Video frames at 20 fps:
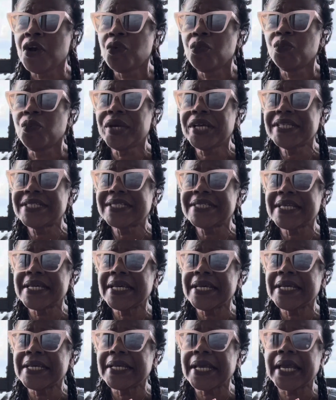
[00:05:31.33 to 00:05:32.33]
We
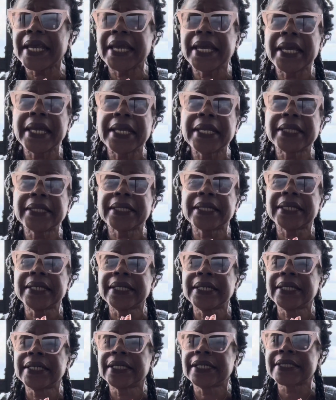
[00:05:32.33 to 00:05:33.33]
did in
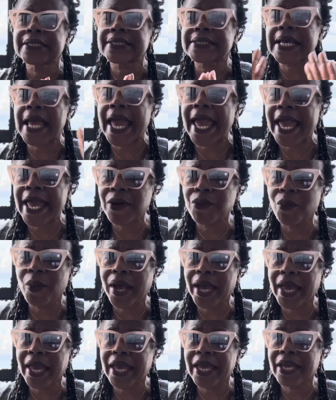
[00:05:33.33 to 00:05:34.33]

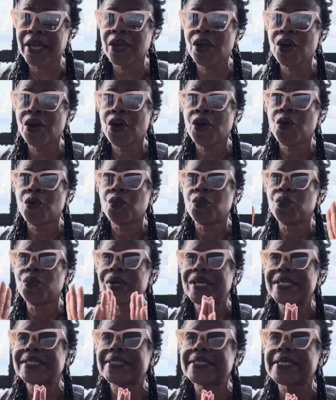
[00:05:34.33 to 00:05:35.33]
Skagway,
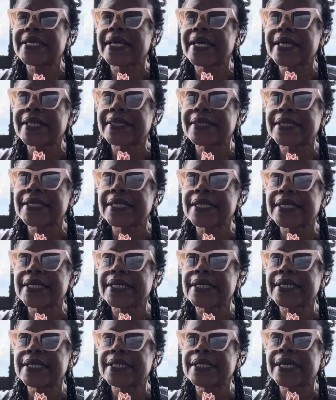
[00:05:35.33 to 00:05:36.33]
we did
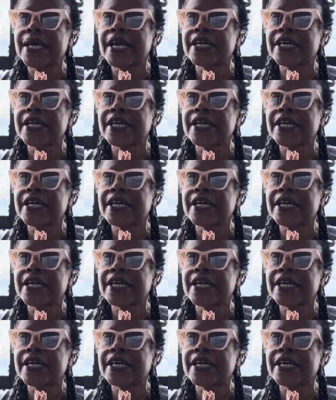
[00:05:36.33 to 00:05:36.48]
the